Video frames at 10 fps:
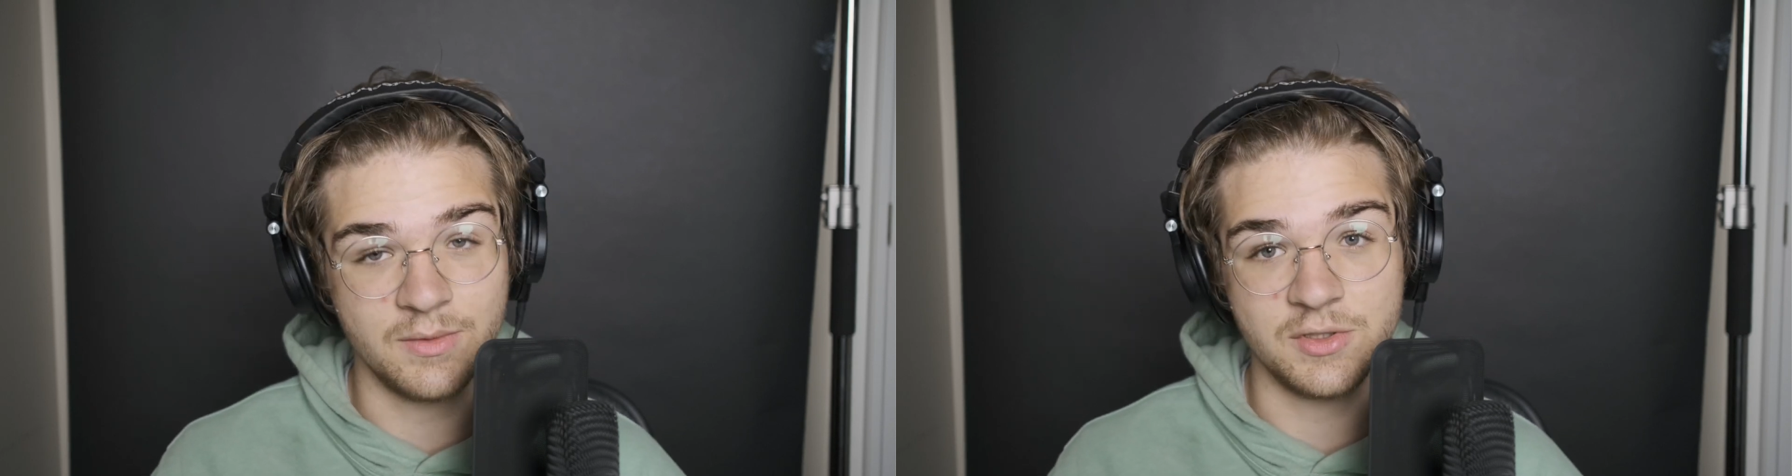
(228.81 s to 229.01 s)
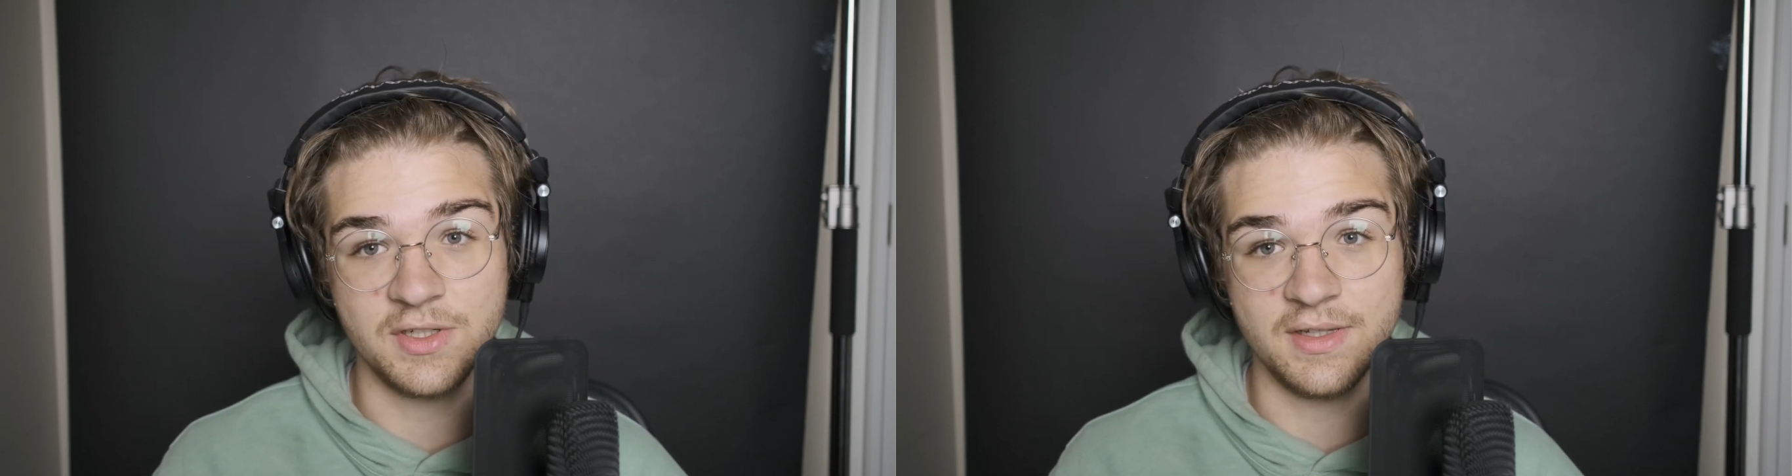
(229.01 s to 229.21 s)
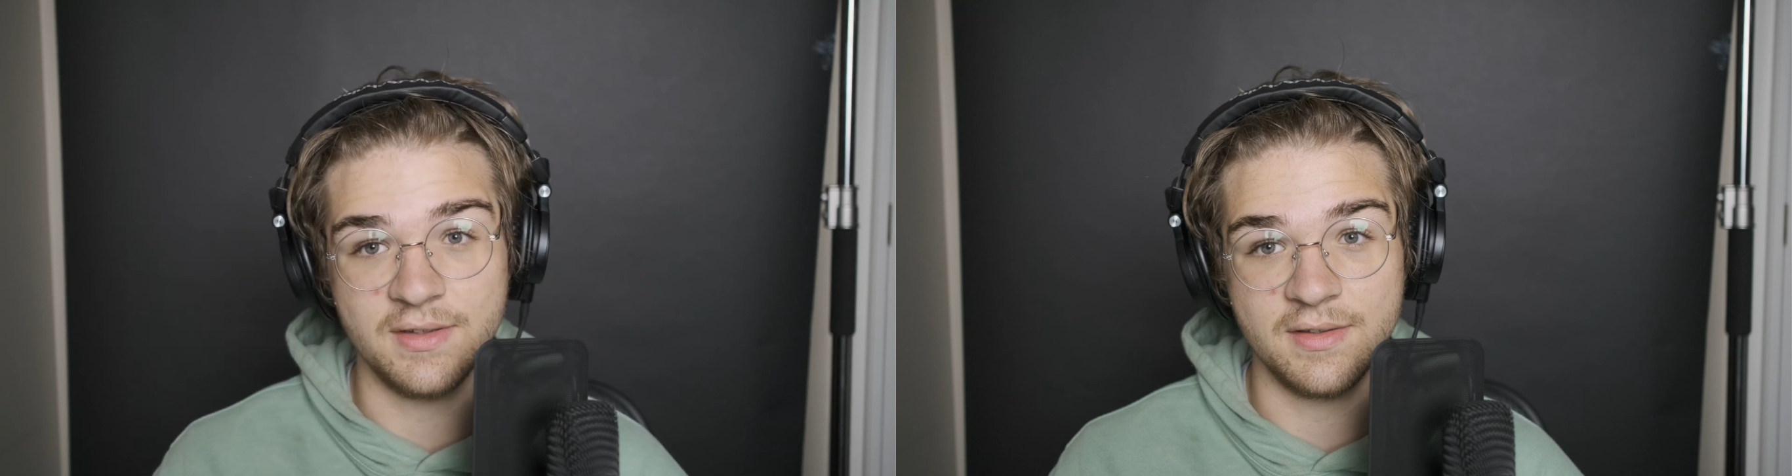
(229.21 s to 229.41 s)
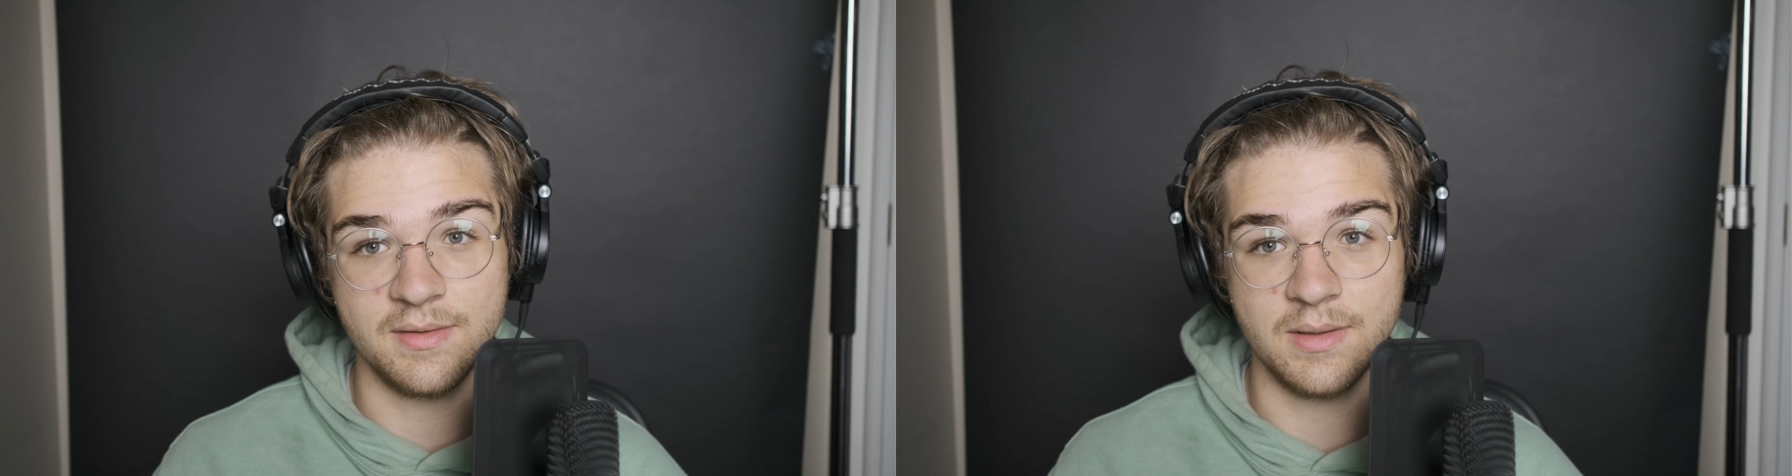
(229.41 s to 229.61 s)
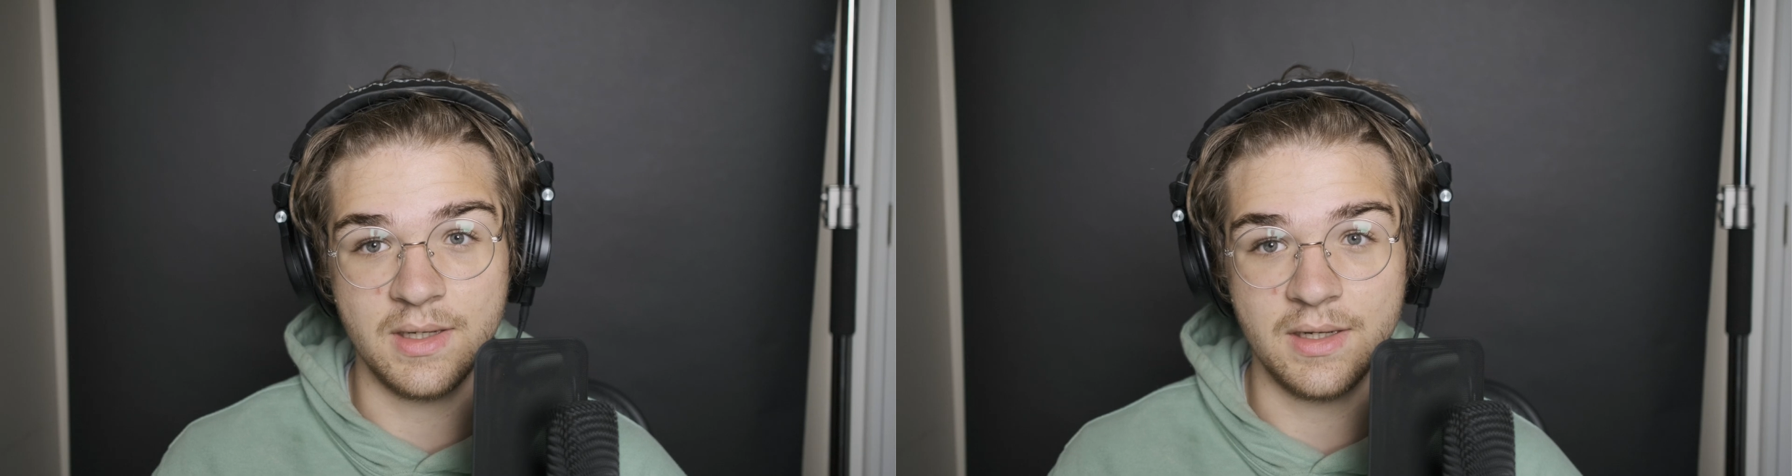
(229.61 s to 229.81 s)
which is
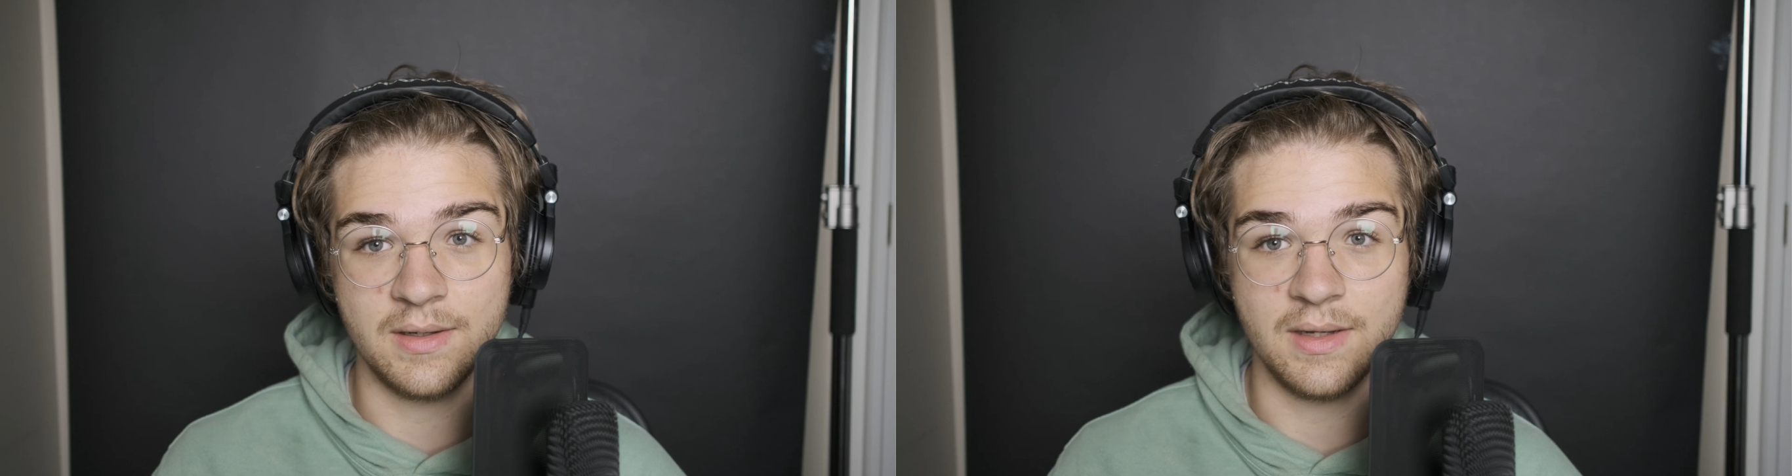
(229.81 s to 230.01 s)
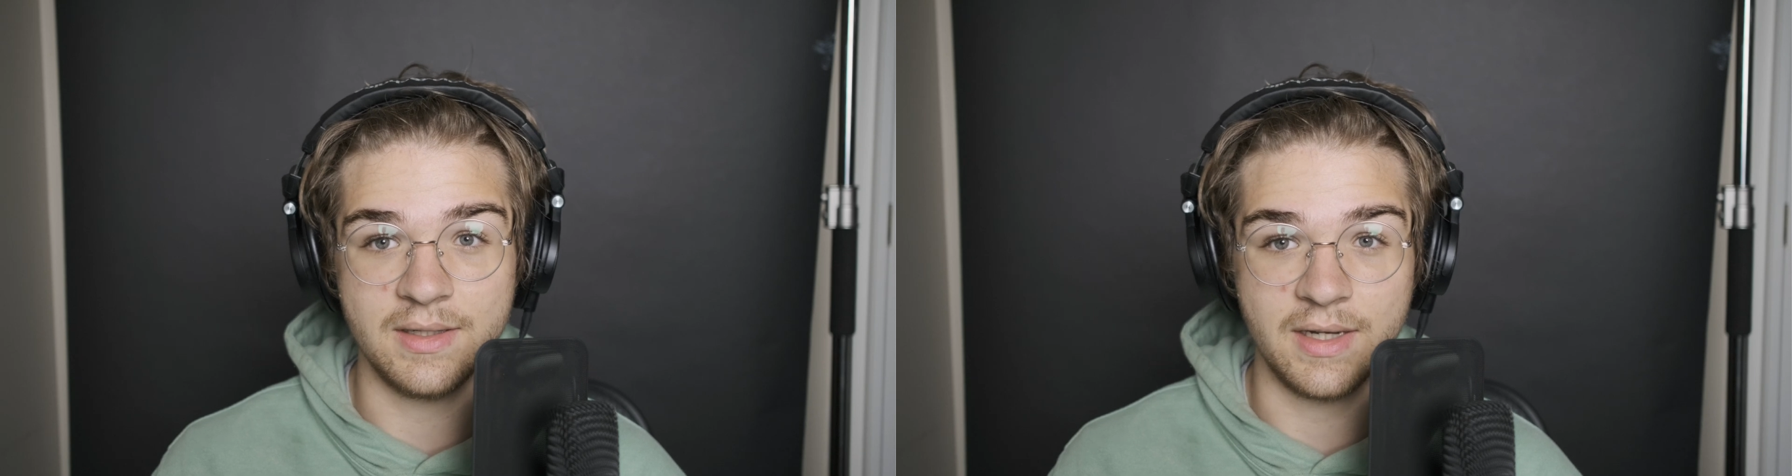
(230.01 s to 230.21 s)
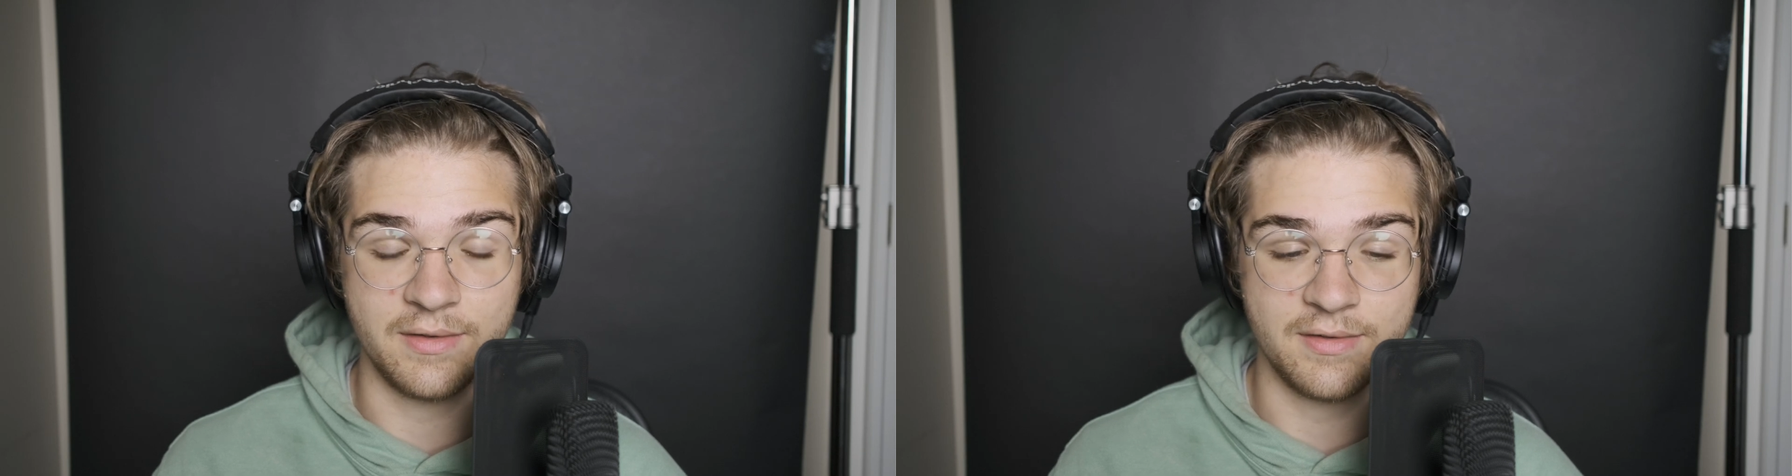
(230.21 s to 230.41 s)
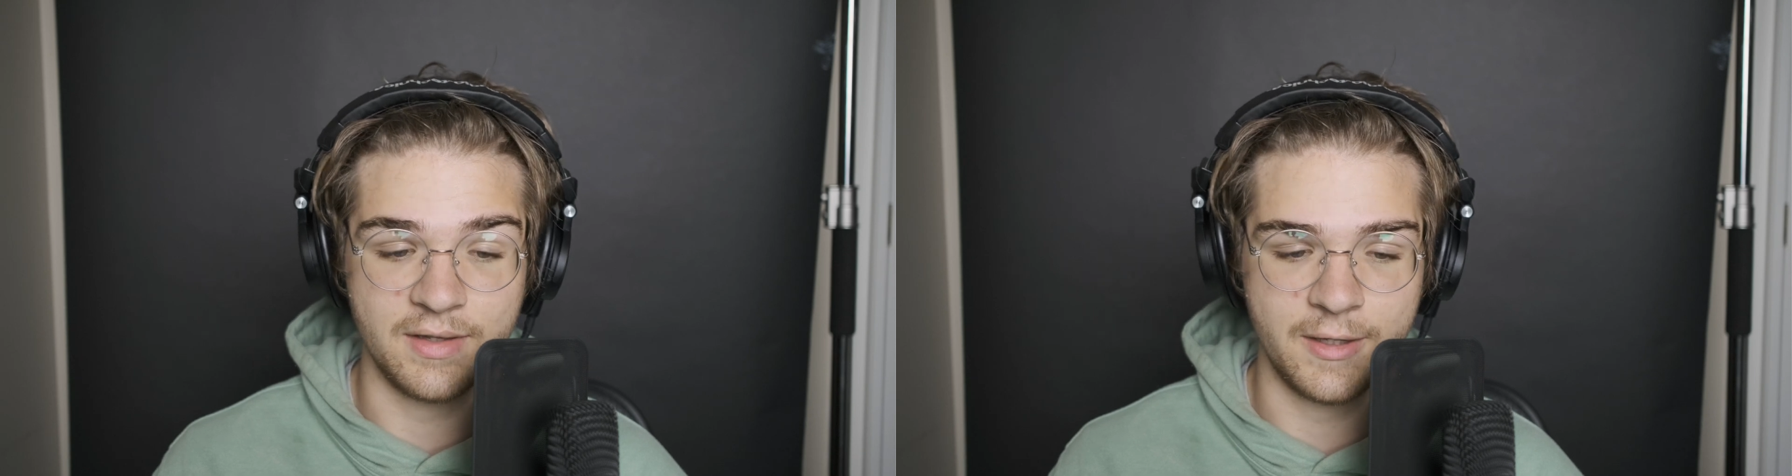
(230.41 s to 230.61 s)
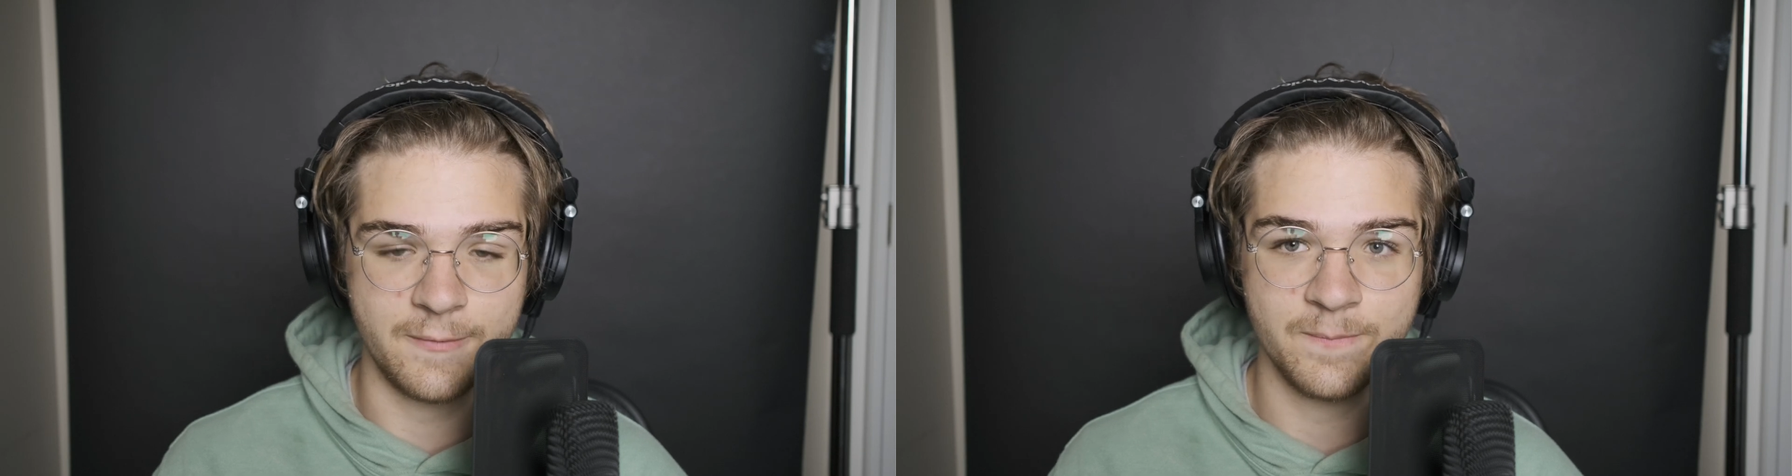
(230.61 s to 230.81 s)
a
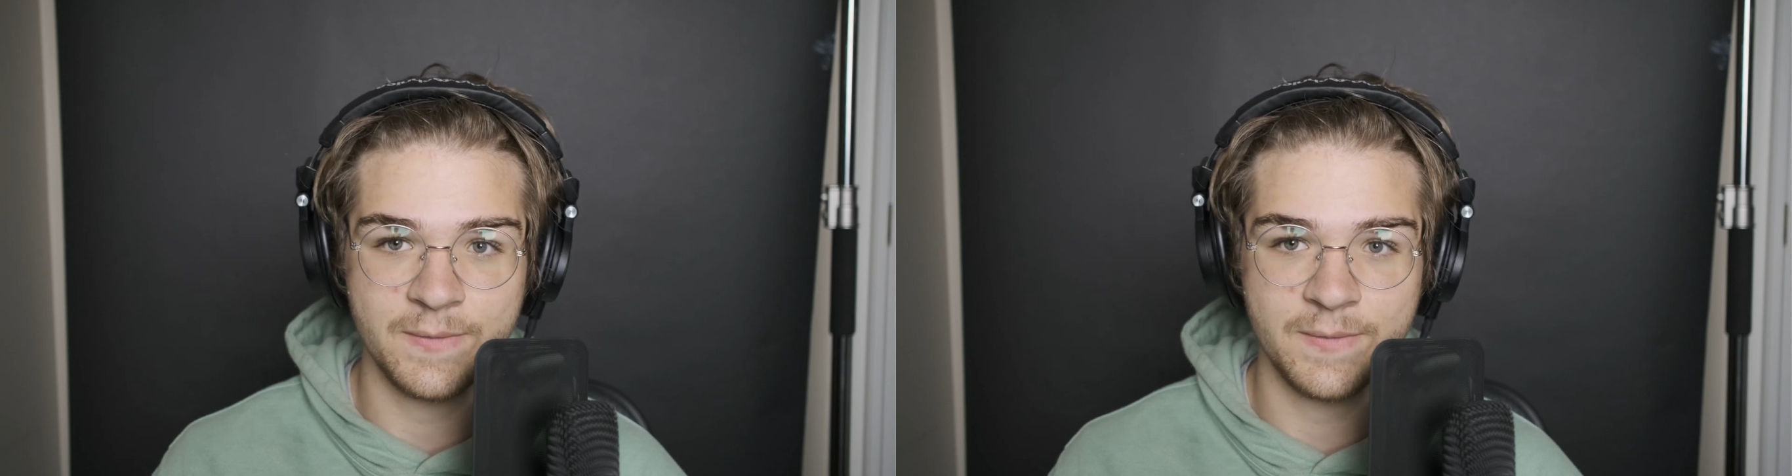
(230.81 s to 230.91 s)
downside.